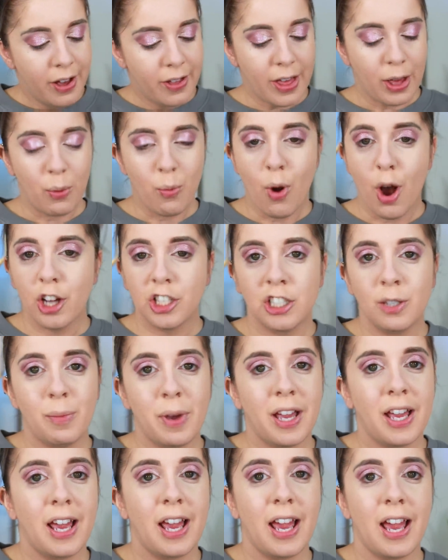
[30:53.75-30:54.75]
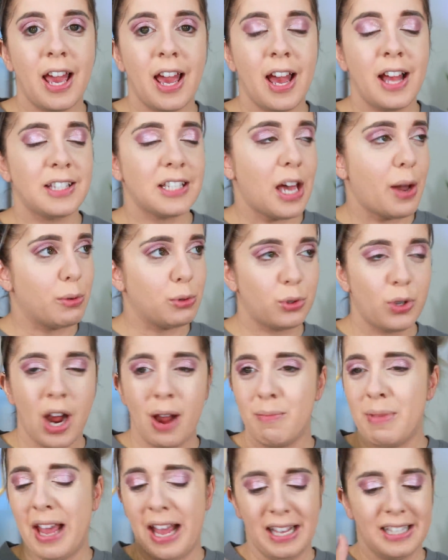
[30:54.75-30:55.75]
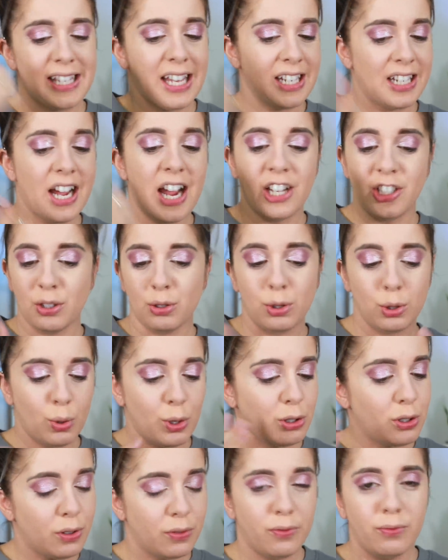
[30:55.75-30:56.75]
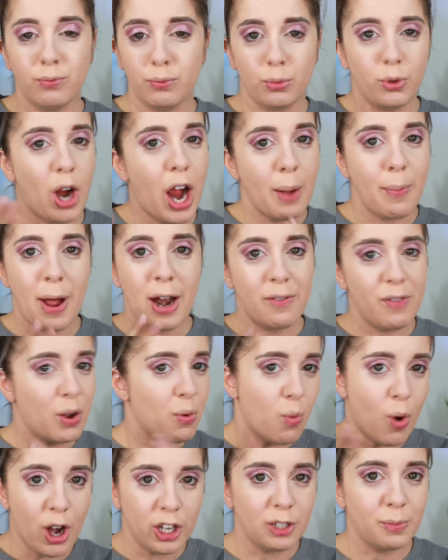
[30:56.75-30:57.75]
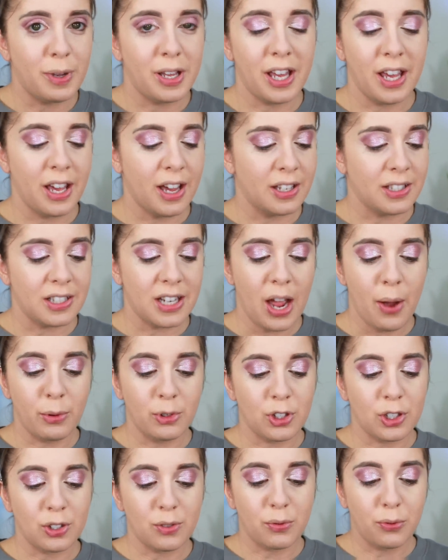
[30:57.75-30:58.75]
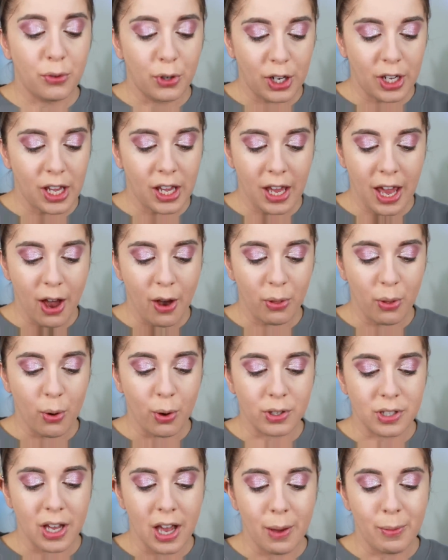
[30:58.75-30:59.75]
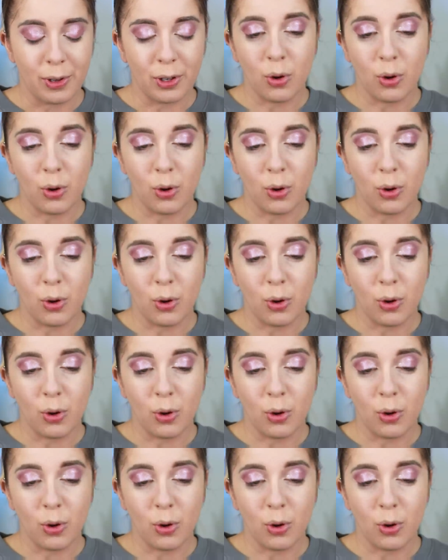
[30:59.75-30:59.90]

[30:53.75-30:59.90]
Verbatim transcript: like washing my hands. I was grabbing hand sanitizer, squeezing the crap out of it, washed my hands, and I was just freaking out the whole time.